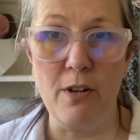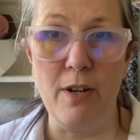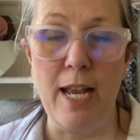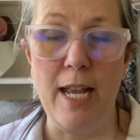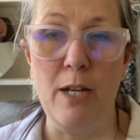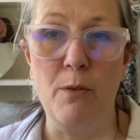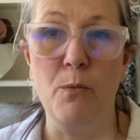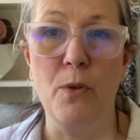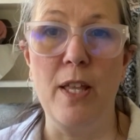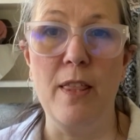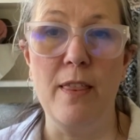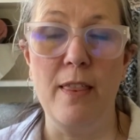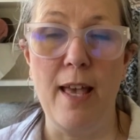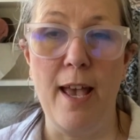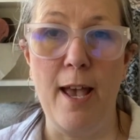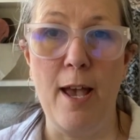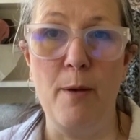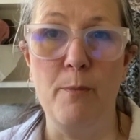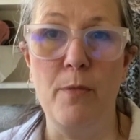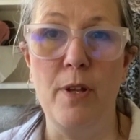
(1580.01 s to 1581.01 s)
in with
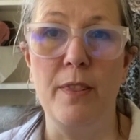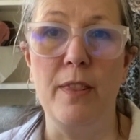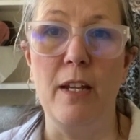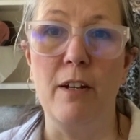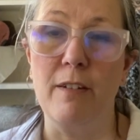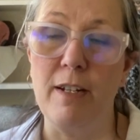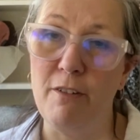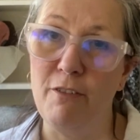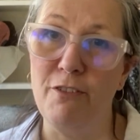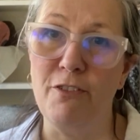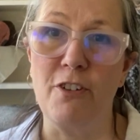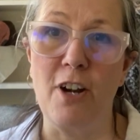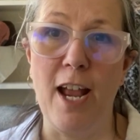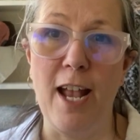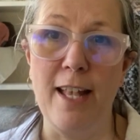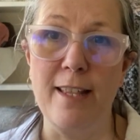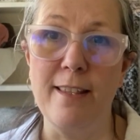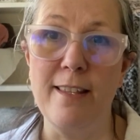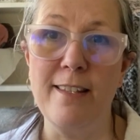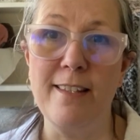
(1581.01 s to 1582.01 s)
them. They're in
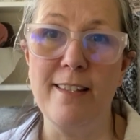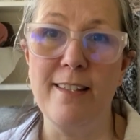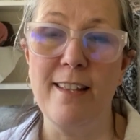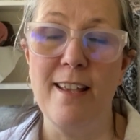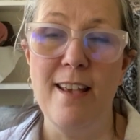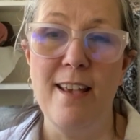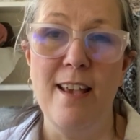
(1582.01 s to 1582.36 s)
France.